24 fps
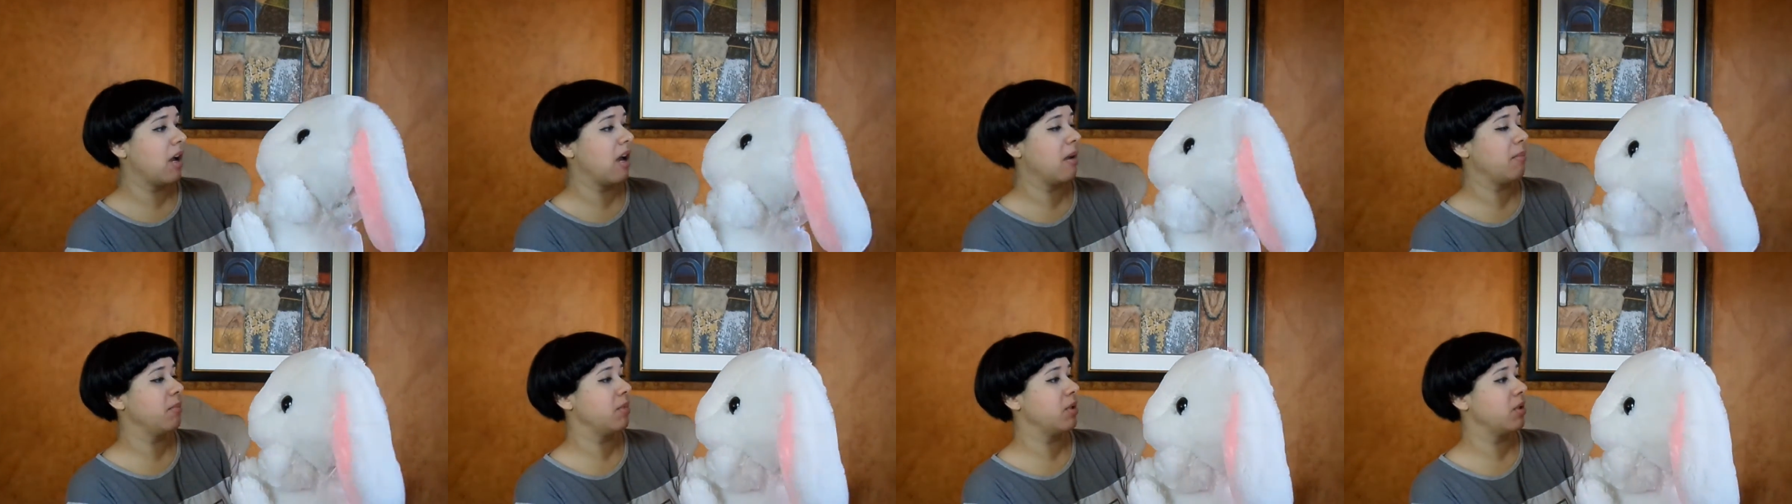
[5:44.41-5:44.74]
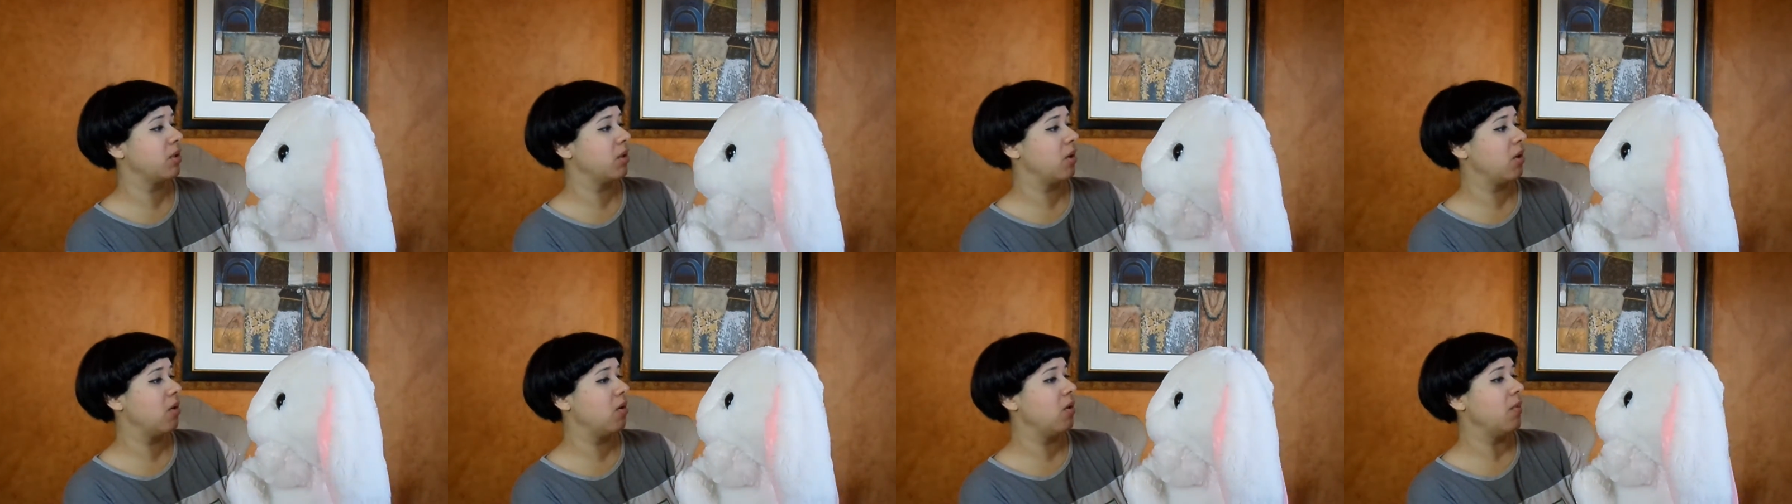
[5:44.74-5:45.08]
I'm
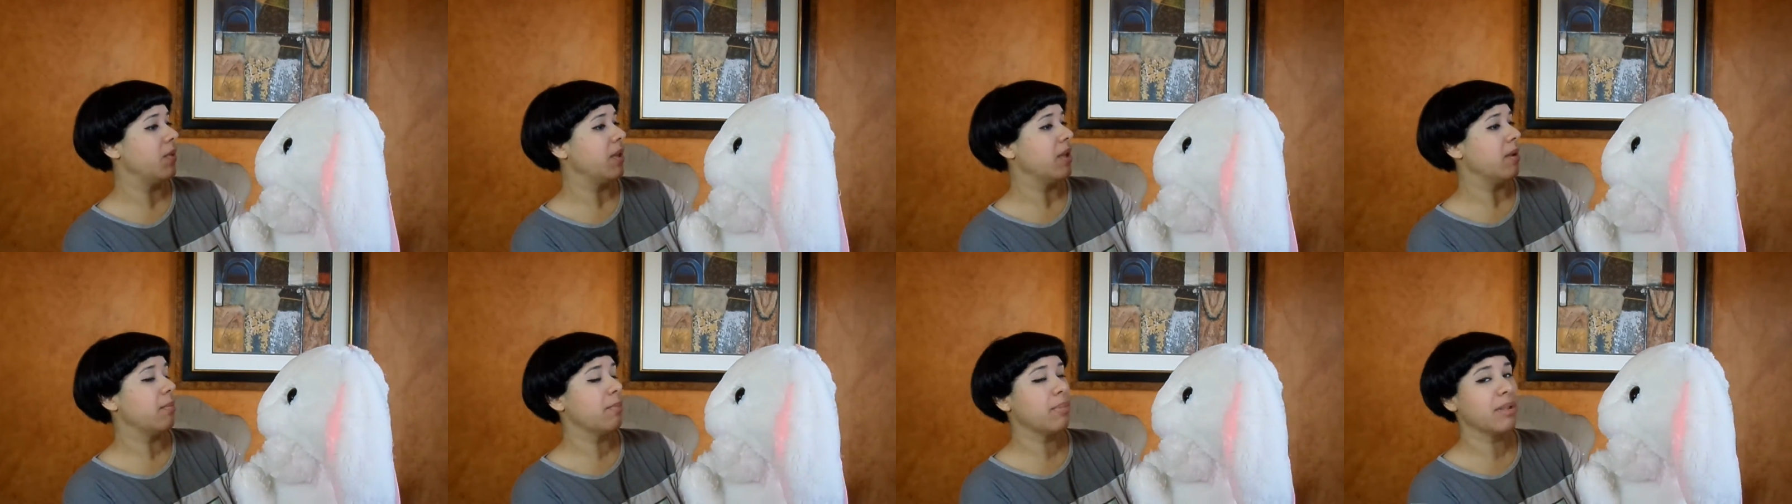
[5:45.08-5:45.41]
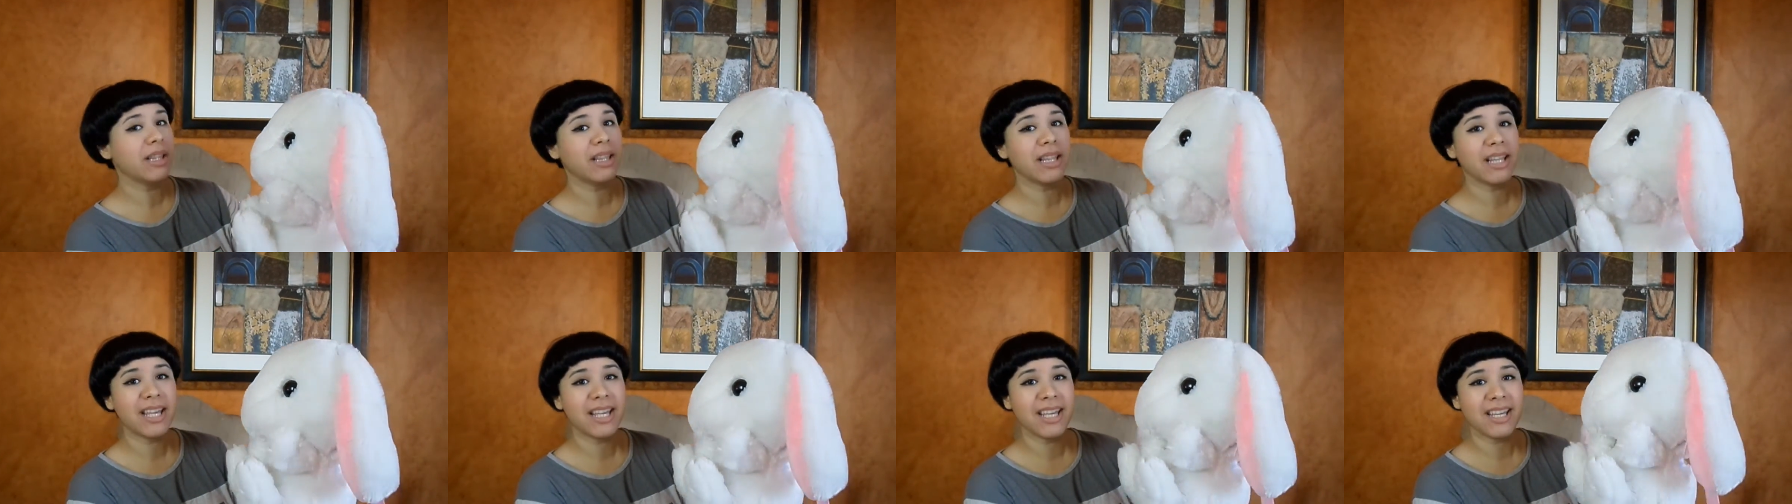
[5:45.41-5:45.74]
so
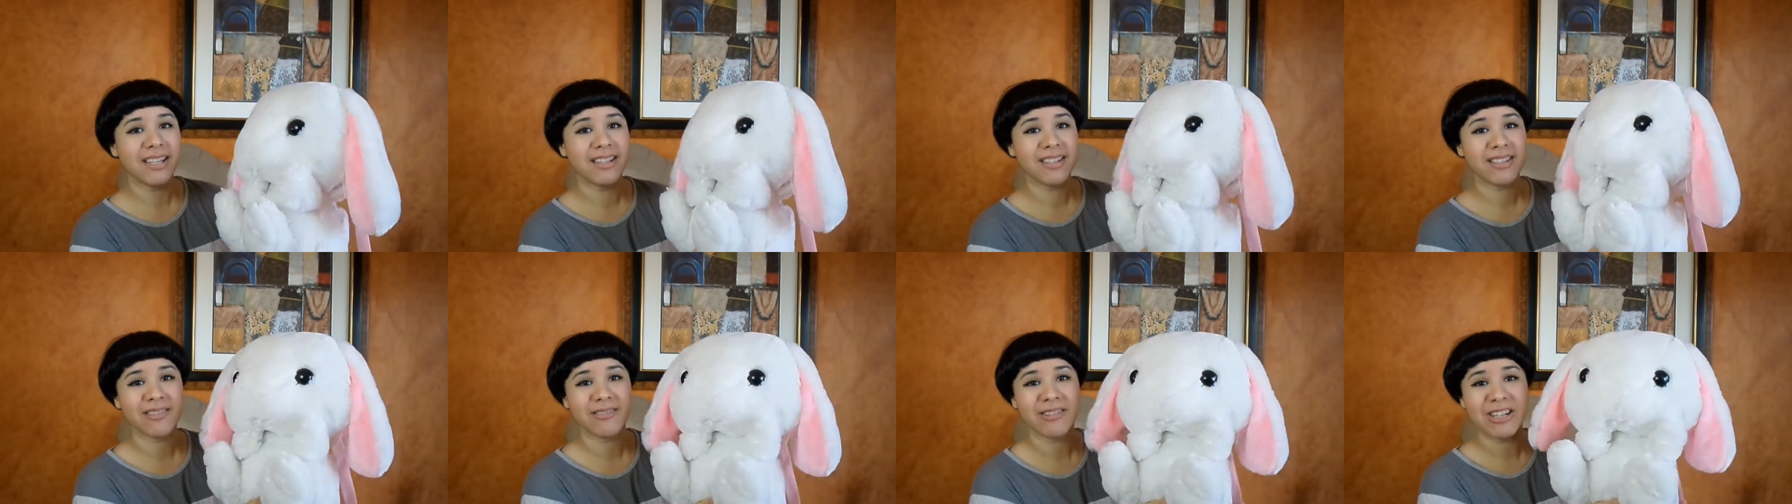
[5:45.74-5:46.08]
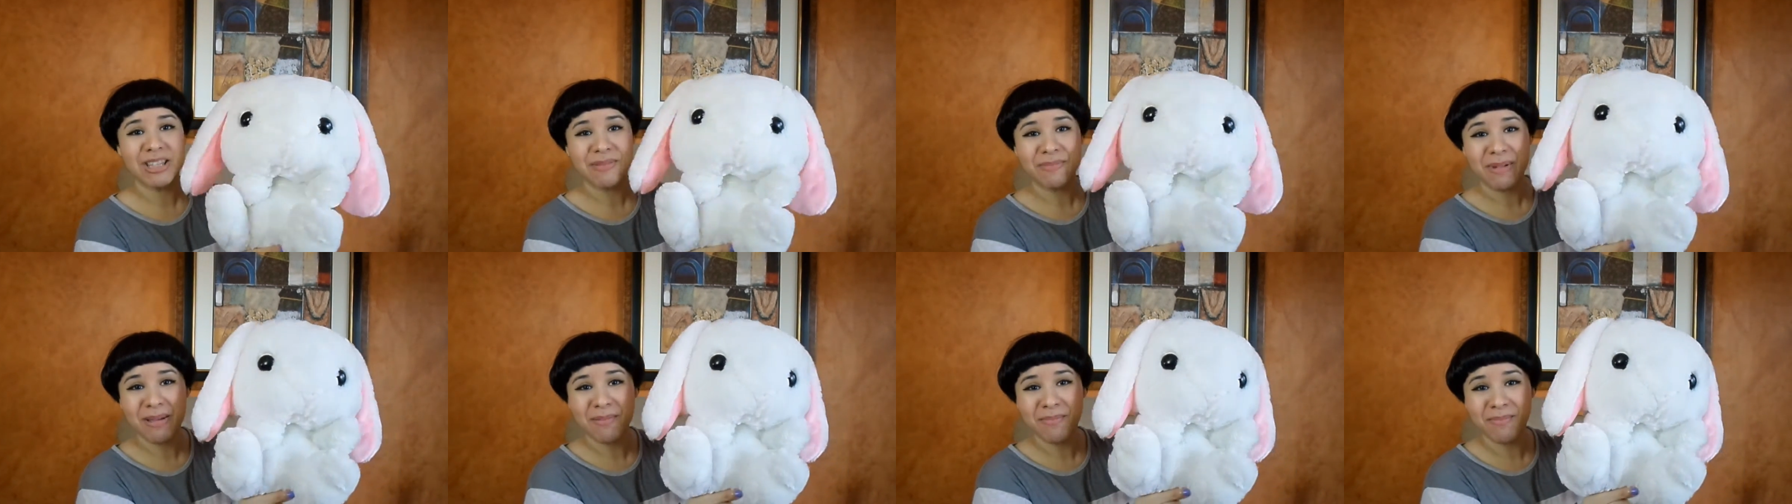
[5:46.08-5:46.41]
pleased
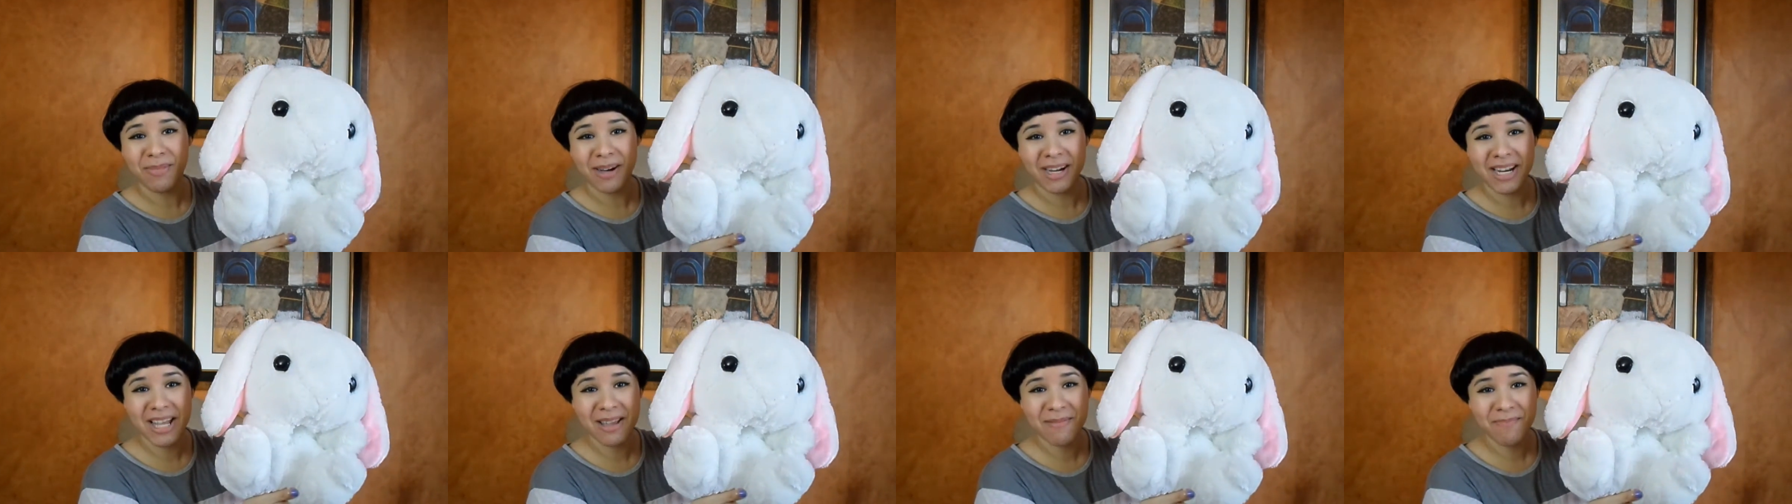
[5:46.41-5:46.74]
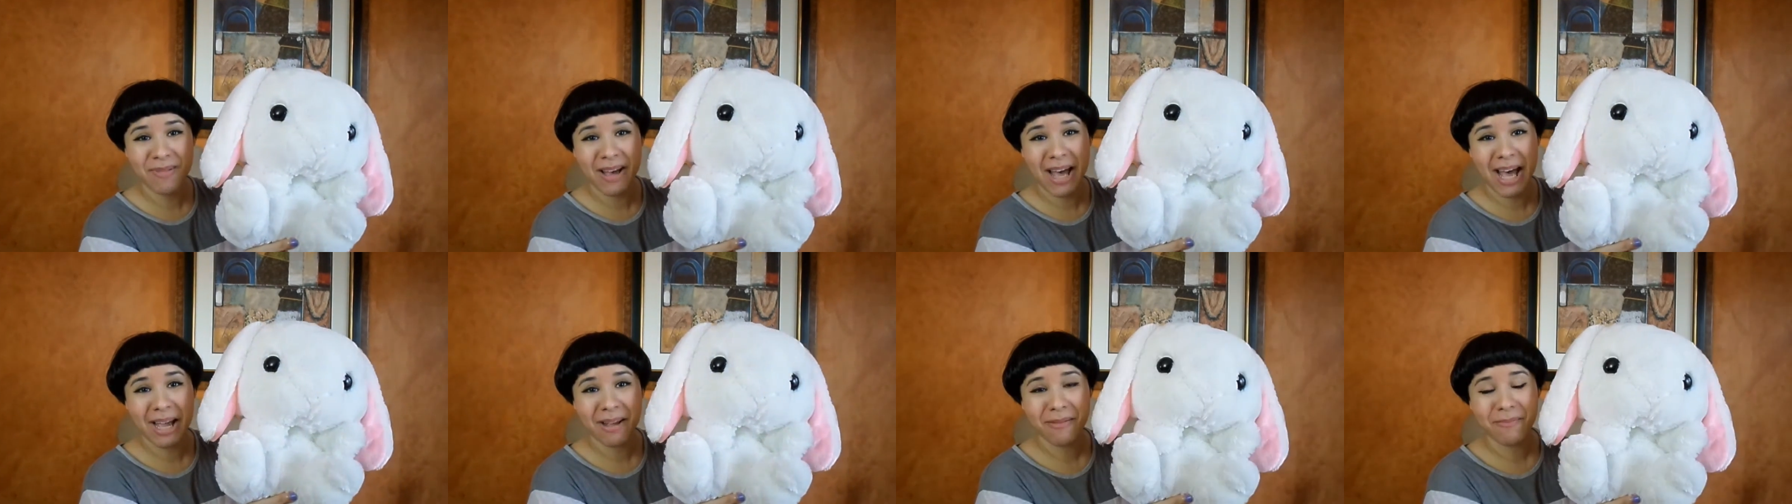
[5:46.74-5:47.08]
with my bunny
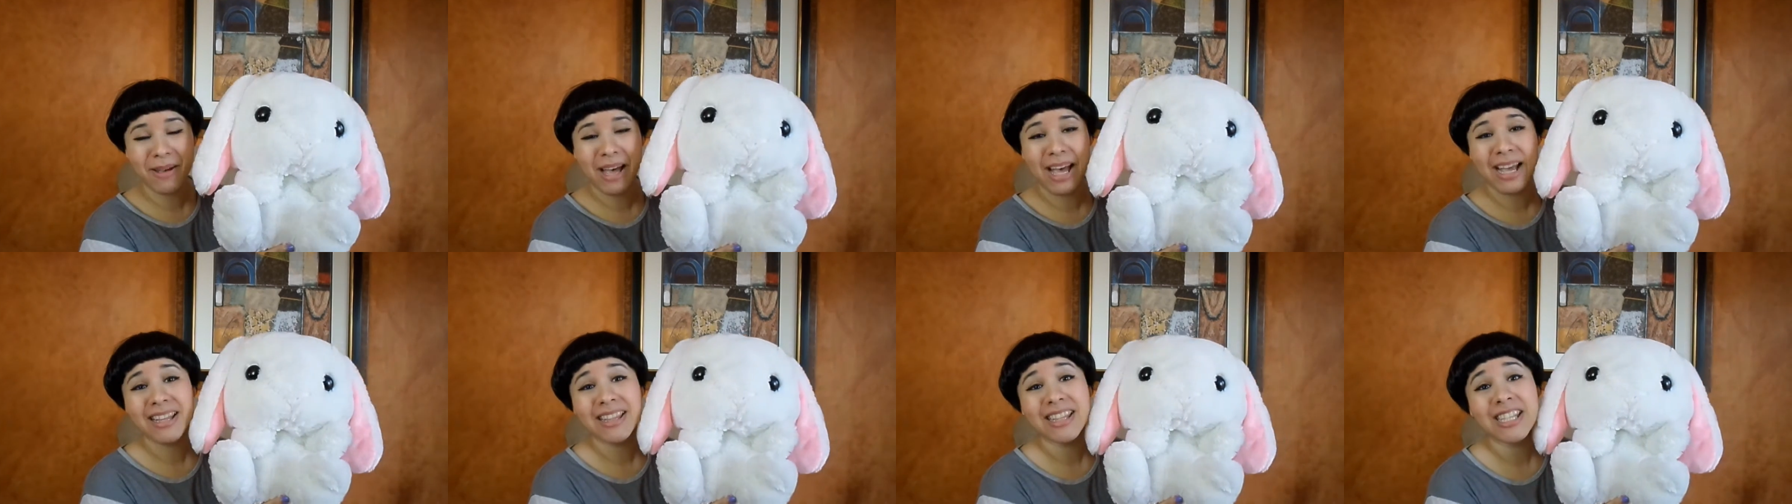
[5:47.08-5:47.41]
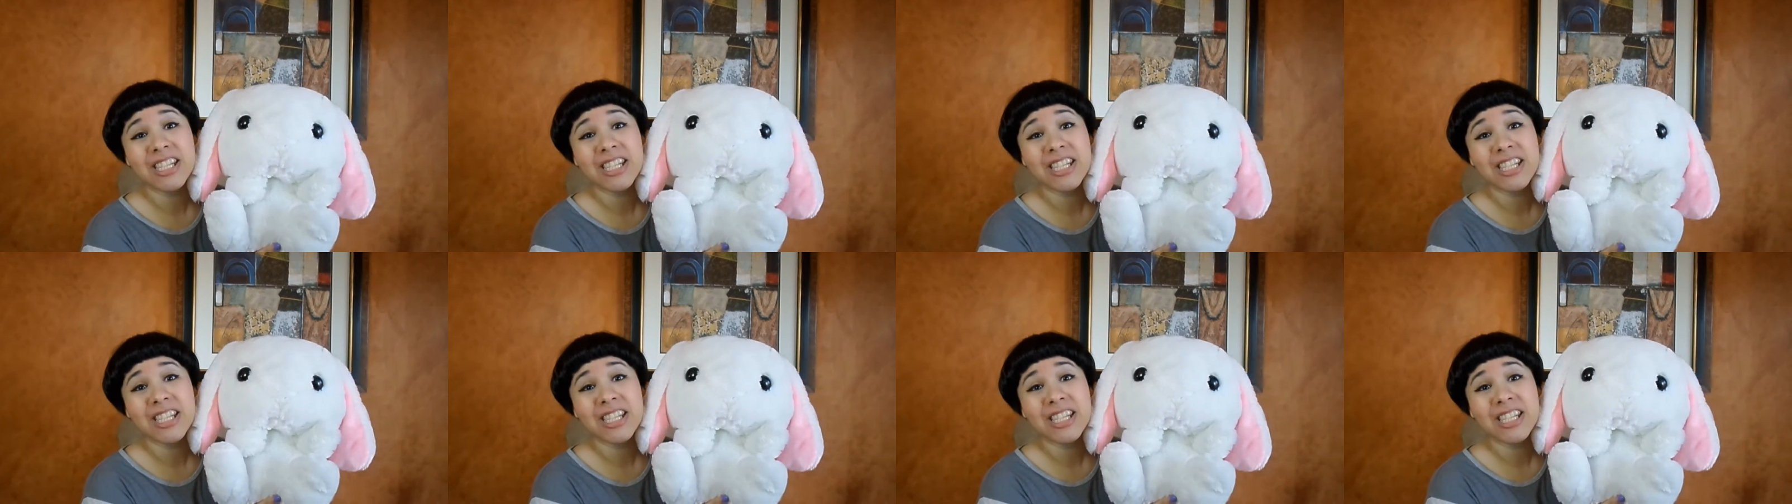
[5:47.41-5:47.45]
backpack.